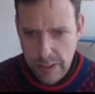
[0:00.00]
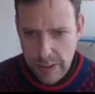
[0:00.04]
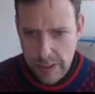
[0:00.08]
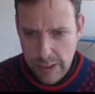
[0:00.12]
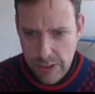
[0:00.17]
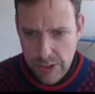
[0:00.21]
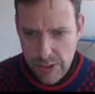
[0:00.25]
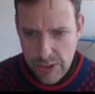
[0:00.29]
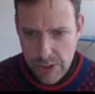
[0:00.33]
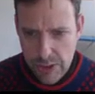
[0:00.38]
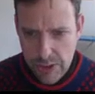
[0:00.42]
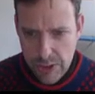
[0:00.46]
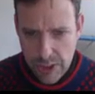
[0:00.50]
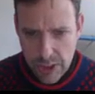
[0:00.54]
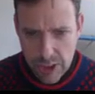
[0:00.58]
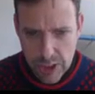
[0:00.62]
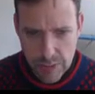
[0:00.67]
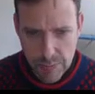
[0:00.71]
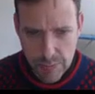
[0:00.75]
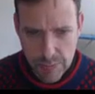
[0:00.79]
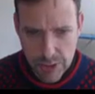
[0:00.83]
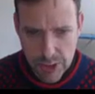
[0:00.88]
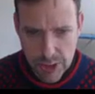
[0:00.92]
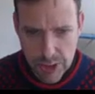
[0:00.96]
rate is
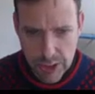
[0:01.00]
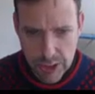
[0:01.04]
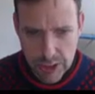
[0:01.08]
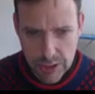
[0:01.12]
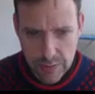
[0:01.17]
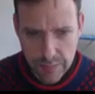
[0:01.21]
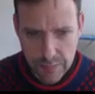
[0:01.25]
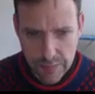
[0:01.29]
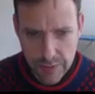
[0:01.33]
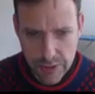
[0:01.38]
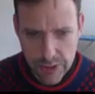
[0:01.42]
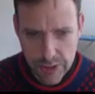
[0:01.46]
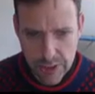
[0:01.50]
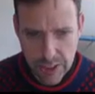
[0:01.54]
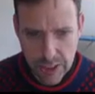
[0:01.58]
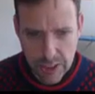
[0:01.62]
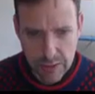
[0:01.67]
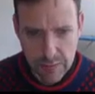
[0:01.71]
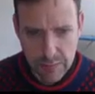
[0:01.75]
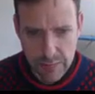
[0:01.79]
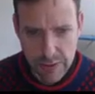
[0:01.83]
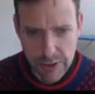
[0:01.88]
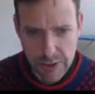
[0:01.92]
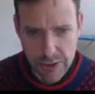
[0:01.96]
6% of the
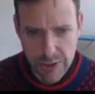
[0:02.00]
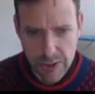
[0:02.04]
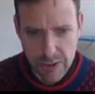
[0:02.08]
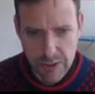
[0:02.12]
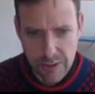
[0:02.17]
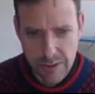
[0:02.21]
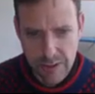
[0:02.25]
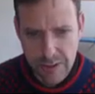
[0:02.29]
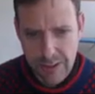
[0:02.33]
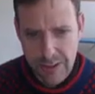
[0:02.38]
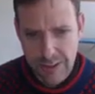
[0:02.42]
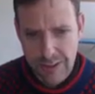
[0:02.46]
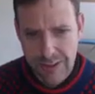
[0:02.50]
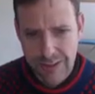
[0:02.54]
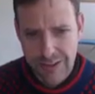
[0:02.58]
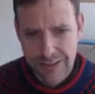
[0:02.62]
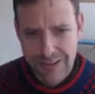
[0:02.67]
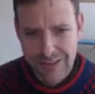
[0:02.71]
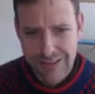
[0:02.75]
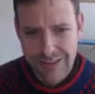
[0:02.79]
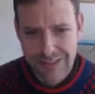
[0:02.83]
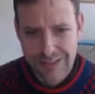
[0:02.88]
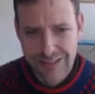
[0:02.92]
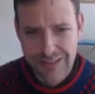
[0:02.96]
salary. So
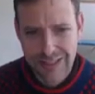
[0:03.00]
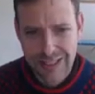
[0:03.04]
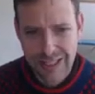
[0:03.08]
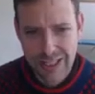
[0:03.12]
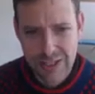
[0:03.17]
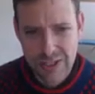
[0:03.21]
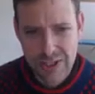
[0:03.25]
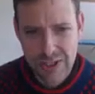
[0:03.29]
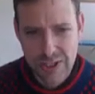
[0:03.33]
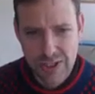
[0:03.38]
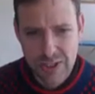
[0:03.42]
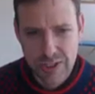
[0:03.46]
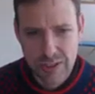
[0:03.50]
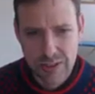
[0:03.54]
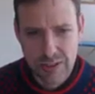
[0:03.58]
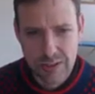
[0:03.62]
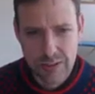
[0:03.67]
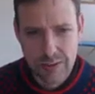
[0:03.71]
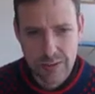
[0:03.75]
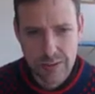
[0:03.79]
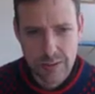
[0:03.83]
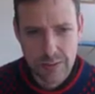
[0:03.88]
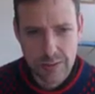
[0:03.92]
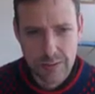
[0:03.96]
it's
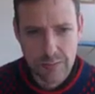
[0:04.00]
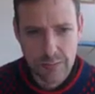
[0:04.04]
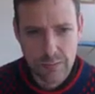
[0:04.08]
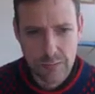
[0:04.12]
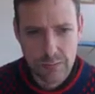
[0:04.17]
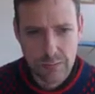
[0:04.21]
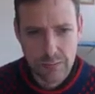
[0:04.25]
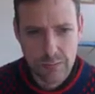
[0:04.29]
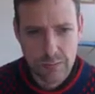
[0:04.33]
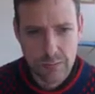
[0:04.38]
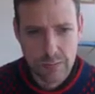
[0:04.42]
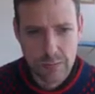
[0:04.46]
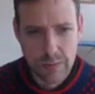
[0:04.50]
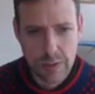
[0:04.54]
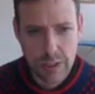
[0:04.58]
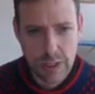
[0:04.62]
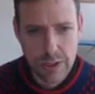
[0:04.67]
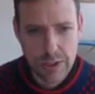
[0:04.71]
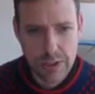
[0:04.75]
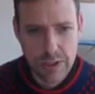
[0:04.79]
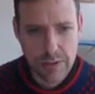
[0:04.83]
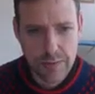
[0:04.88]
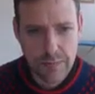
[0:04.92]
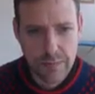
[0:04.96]

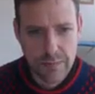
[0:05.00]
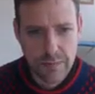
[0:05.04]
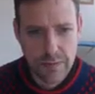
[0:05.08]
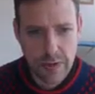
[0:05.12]
a